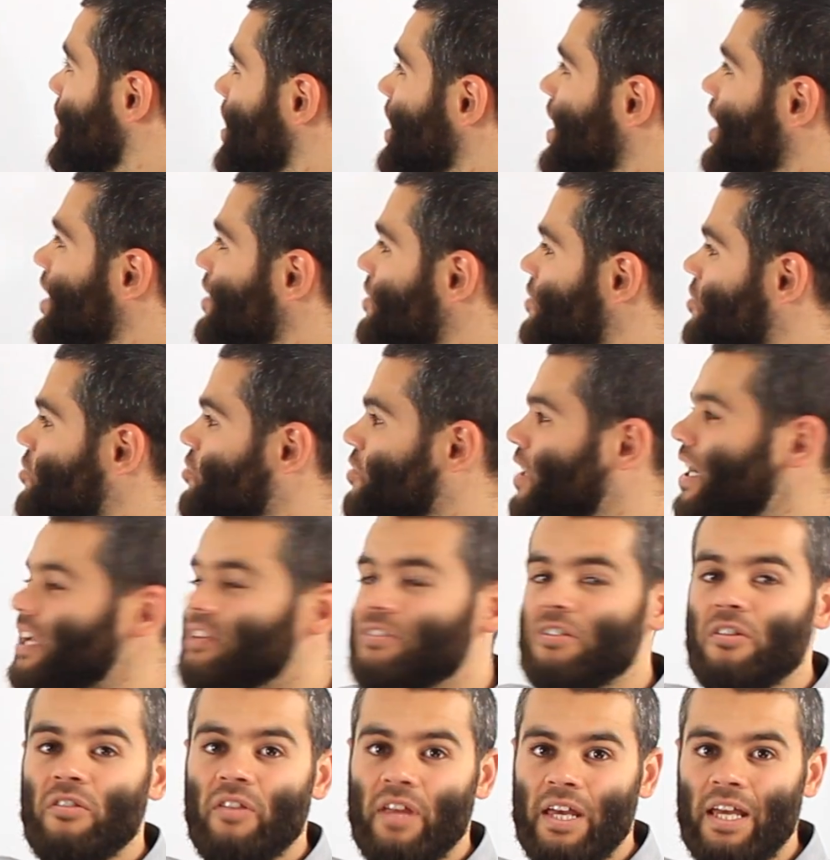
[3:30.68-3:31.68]
here straight
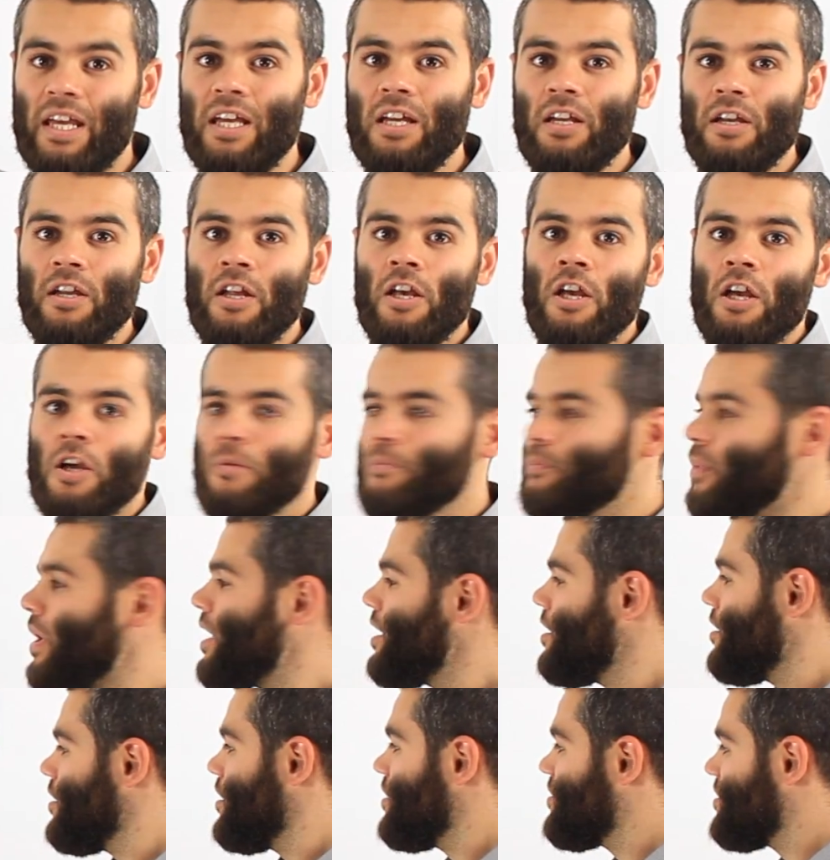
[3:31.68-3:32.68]
to there,
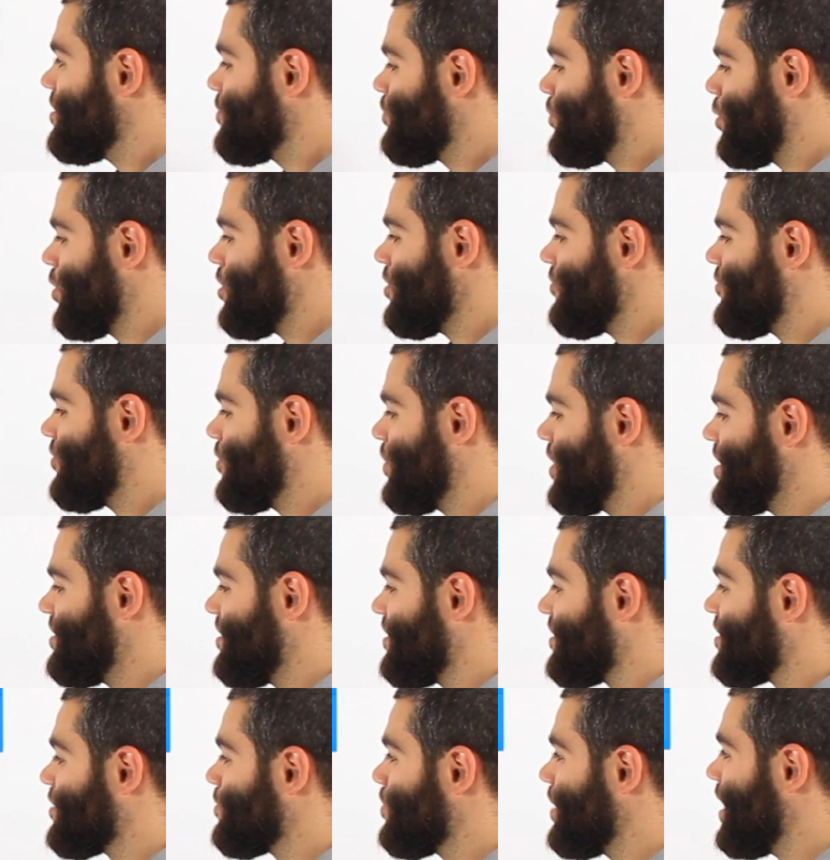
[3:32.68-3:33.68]
but it's important for me to
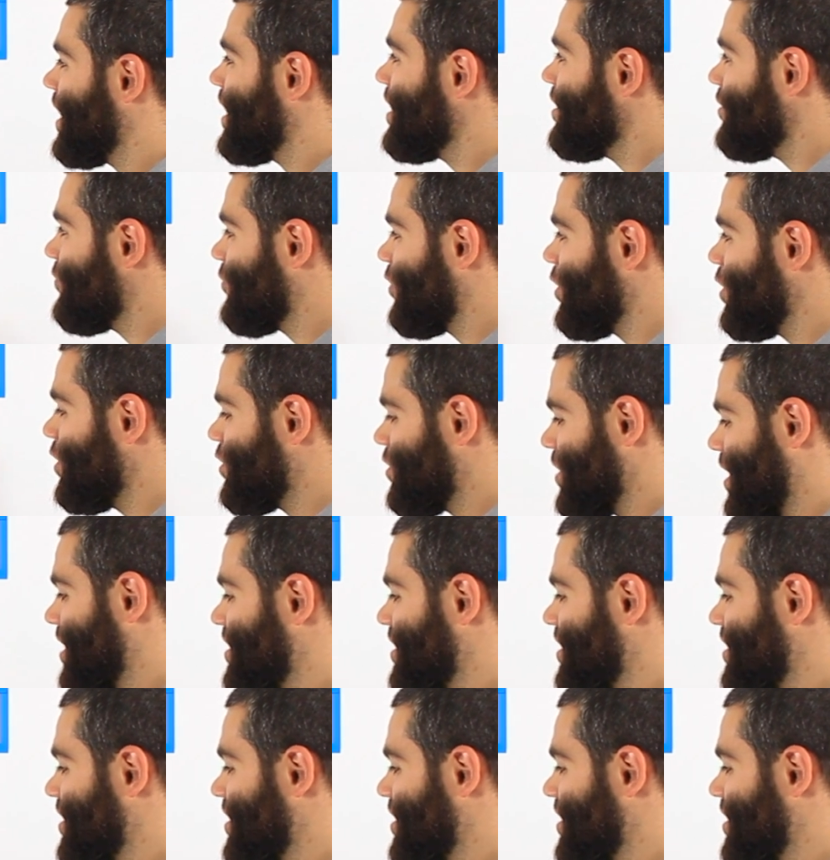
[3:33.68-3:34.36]
explain, for you to